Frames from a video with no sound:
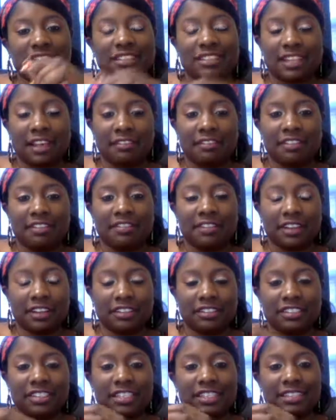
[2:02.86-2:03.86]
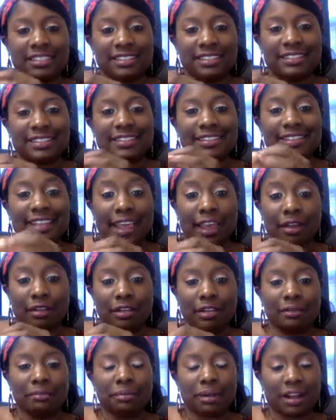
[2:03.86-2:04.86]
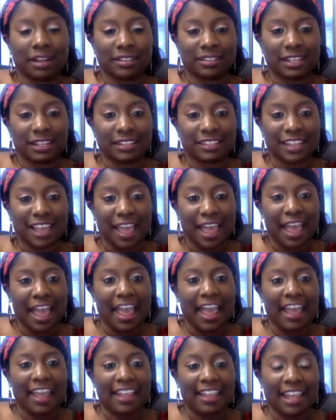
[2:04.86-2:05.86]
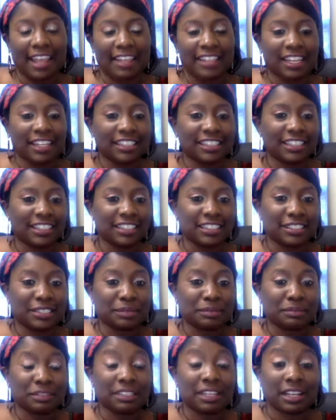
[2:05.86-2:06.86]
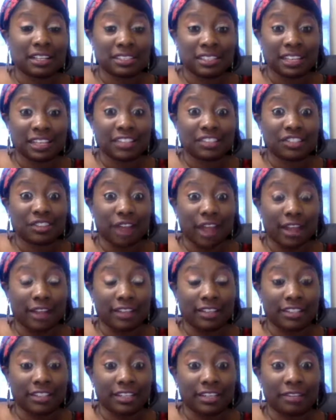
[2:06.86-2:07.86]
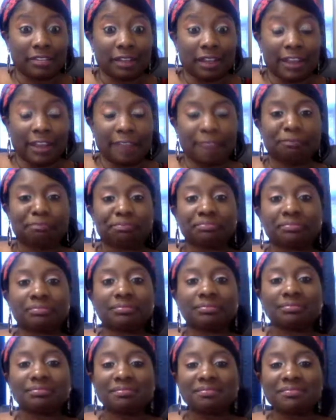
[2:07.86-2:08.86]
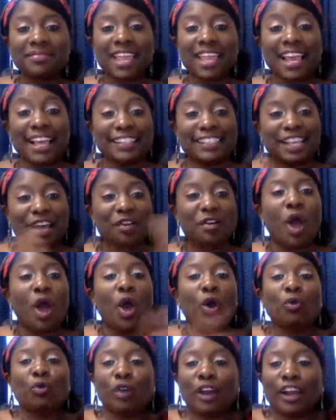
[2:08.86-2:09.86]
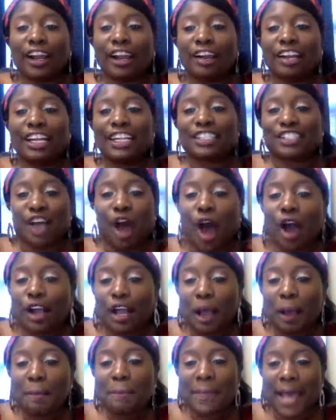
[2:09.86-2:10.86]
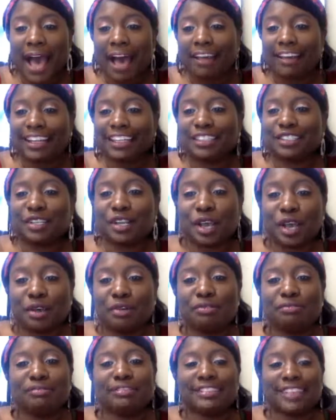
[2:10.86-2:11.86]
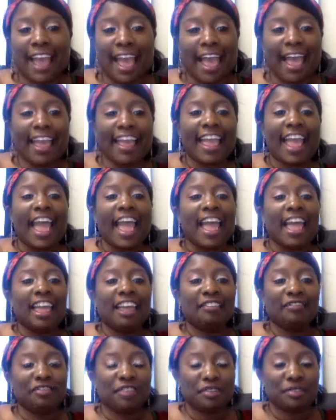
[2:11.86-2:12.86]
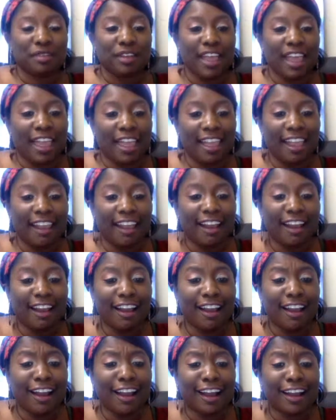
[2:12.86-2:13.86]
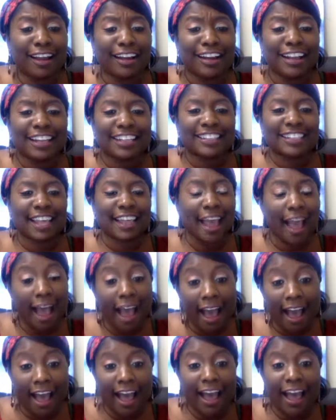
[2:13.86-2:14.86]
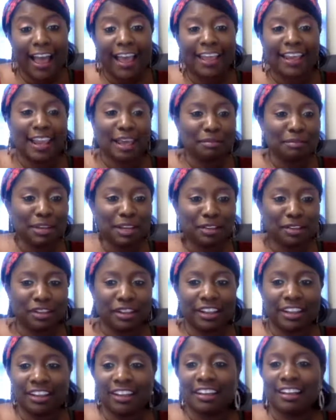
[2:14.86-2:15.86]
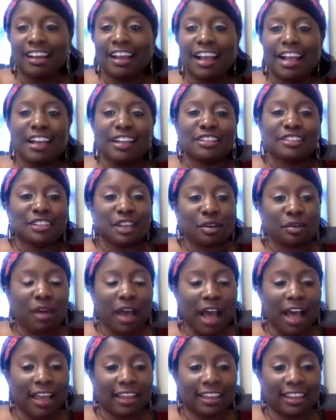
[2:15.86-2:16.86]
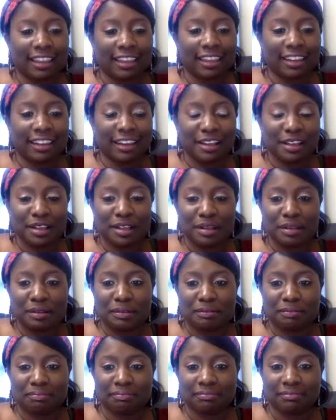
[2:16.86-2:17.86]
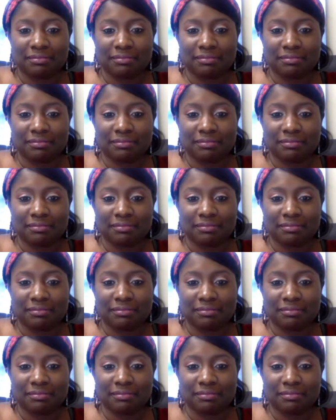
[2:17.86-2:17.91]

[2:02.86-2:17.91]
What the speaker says: 7 figures. It's the scaling process, and that takes systems, that takes strategy, right? And so we're going to talk about it today. If you hear, say hi, let me know you're here so I can